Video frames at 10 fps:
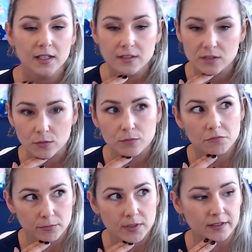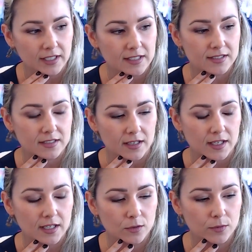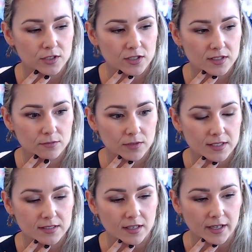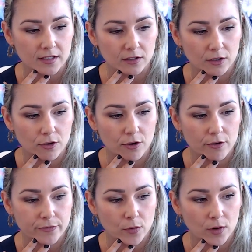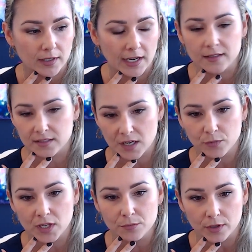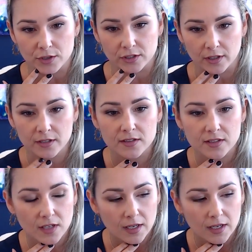So real case study, we just redesigned a logo for Cal Samrit Martial Arts